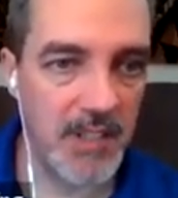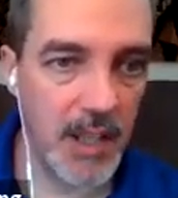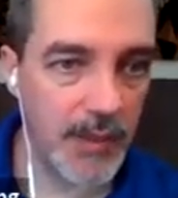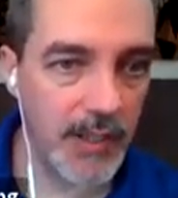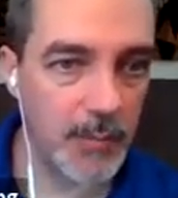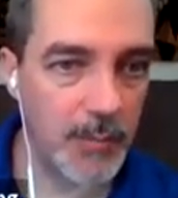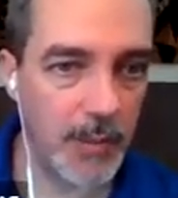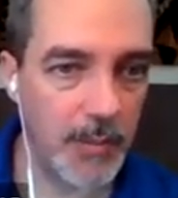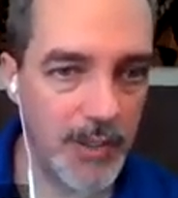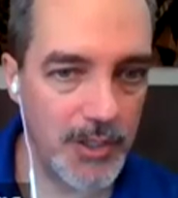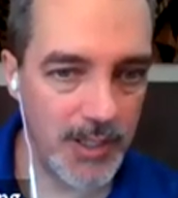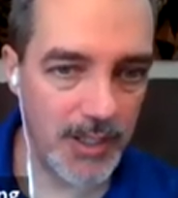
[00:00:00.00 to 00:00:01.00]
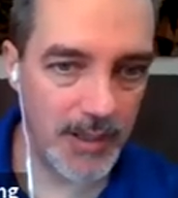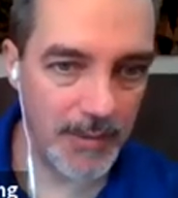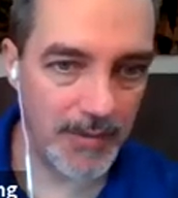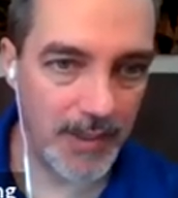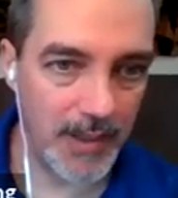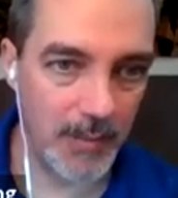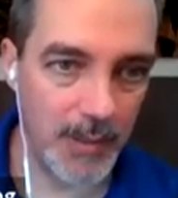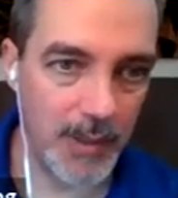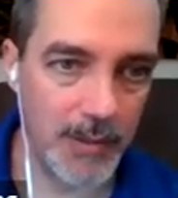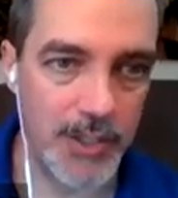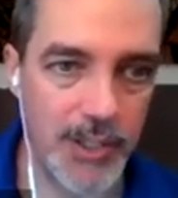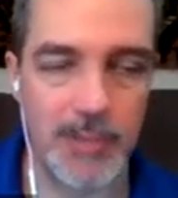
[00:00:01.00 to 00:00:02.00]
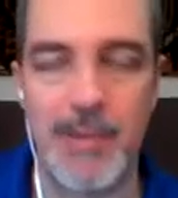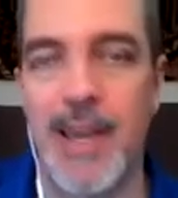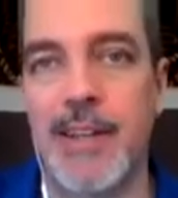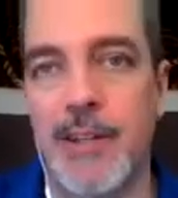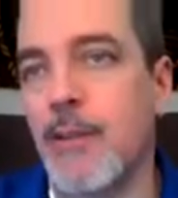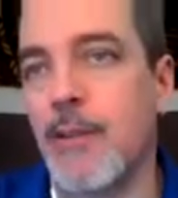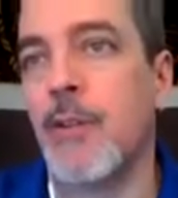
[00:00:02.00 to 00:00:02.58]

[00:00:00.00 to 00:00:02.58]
Nothing to publish. I mean, I've got the publish command here.